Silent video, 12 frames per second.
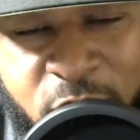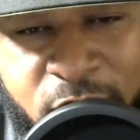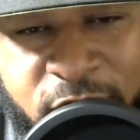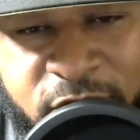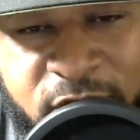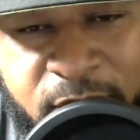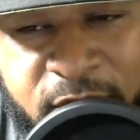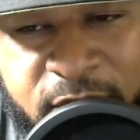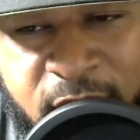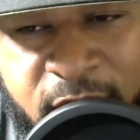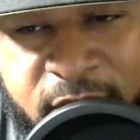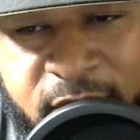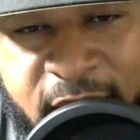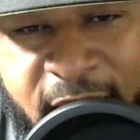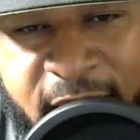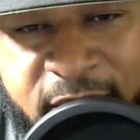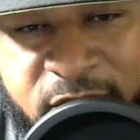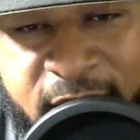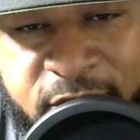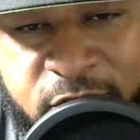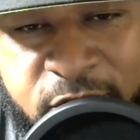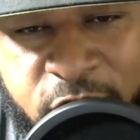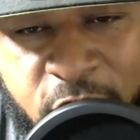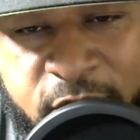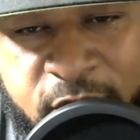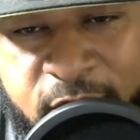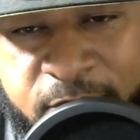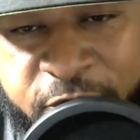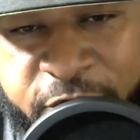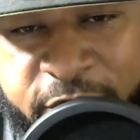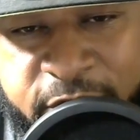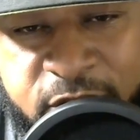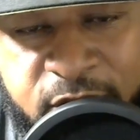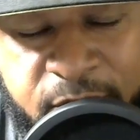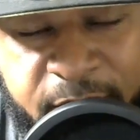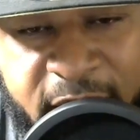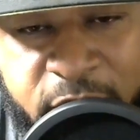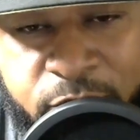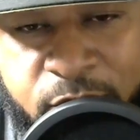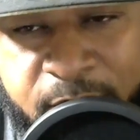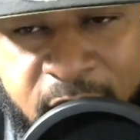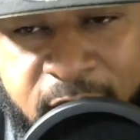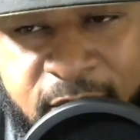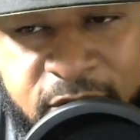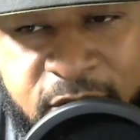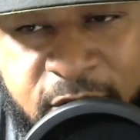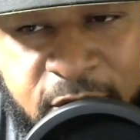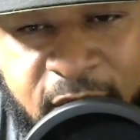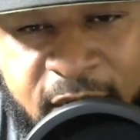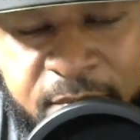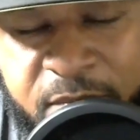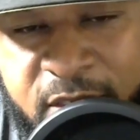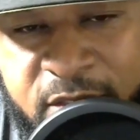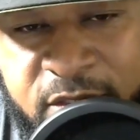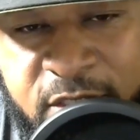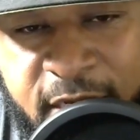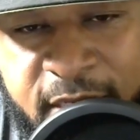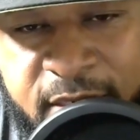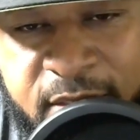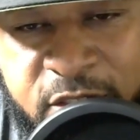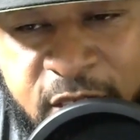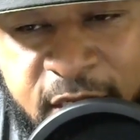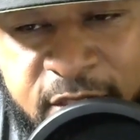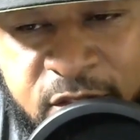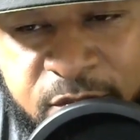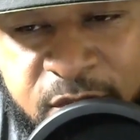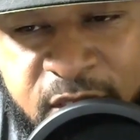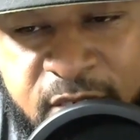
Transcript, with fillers: over some of these other guys like the Jordan Humphreys and Emmanuel Butlers and all that because he had a chance to be